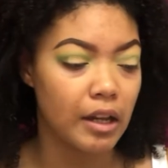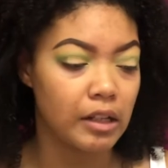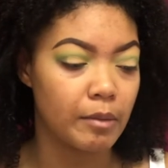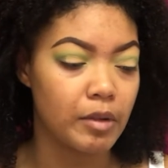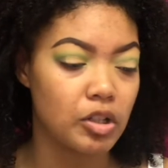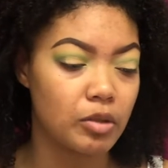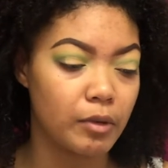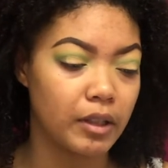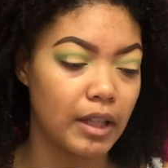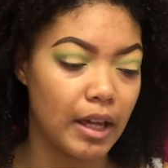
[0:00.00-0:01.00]
And I'm gonna just
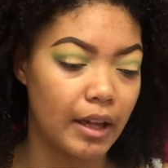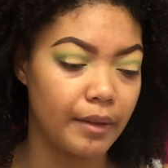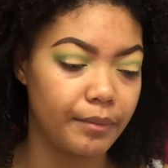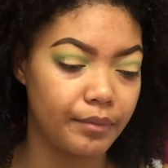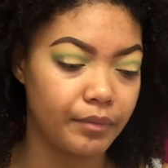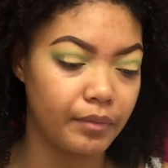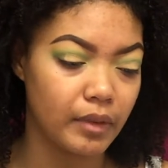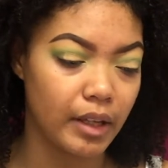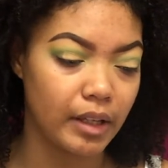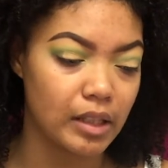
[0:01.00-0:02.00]
put that,
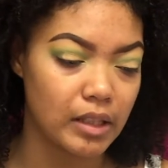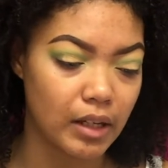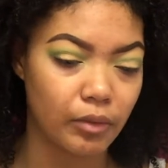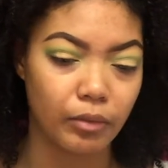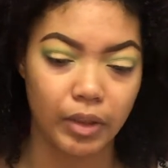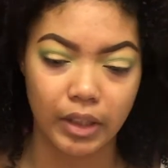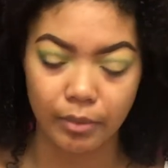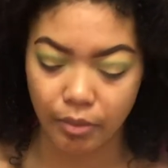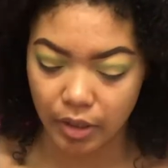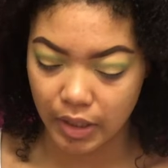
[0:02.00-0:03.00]
like it's like a really
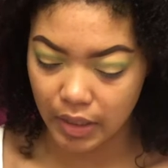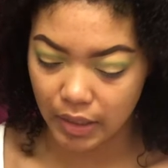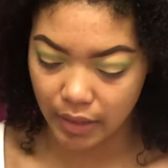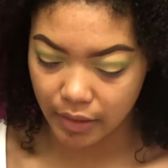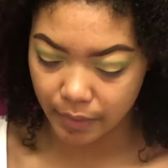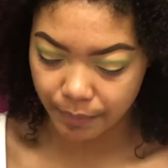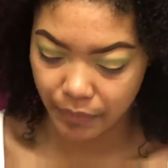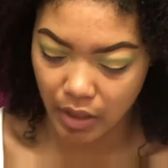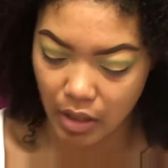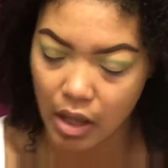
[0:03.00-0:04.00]
pretty like
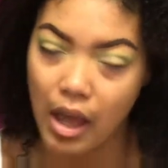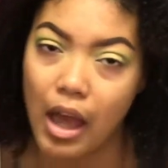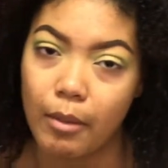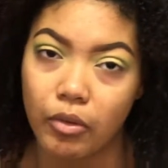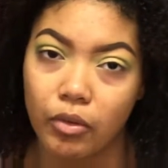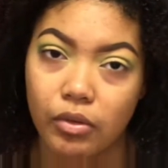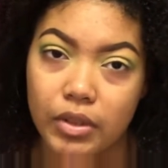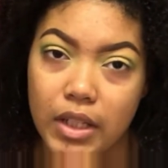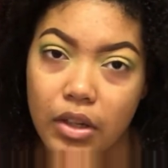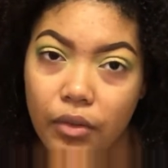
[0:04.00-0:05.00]

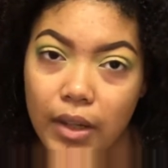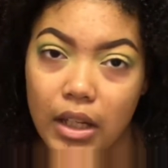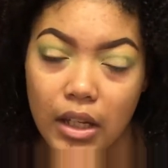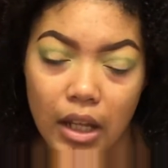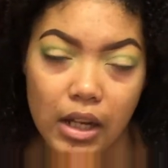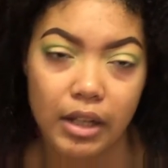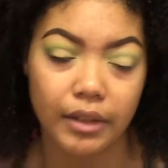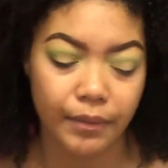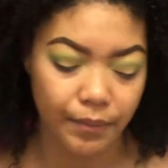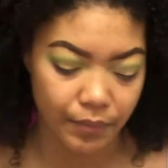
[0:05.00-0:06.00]
emeraldy green color.
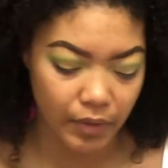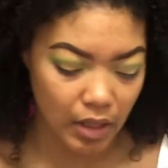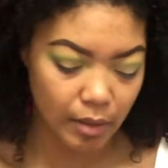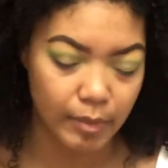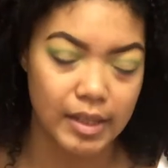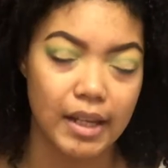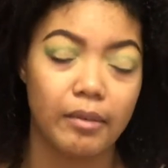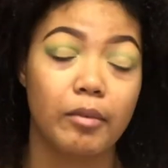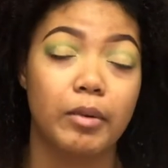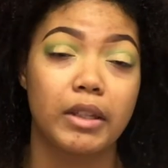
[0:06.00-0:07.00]
And I'm gonna take and
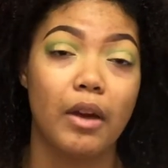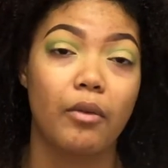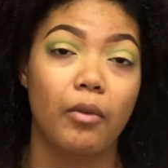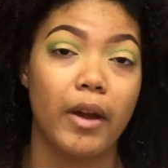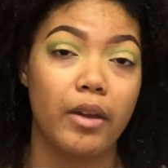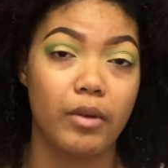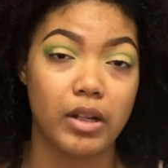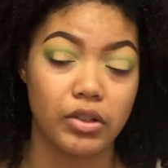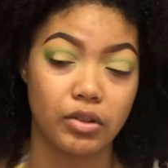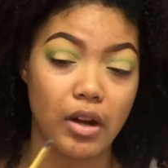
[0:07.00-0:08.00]
I'm gonna put that right where I
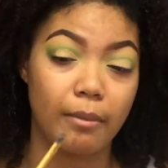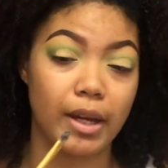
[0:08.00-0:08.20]
just cut